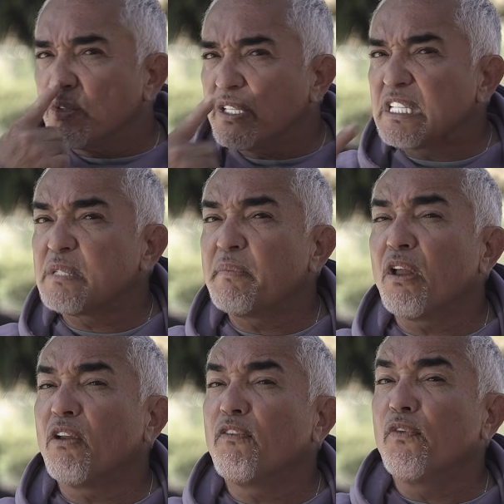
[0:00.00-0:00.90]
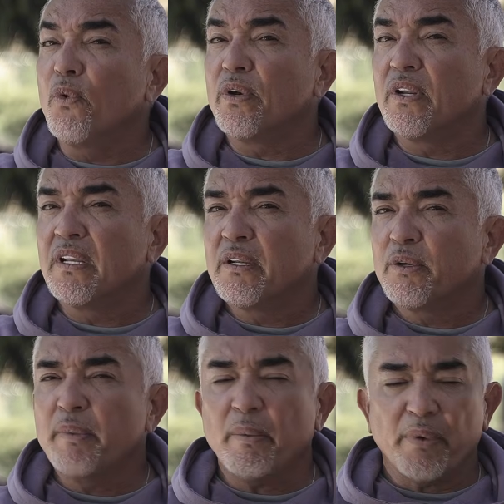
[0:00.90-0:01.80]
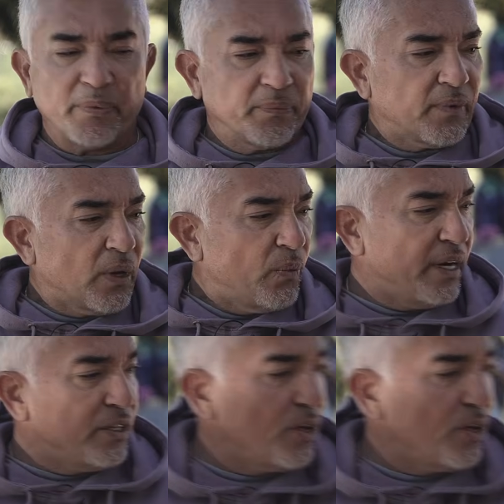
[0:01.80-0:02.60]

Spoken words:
to the smell of food. Remember, when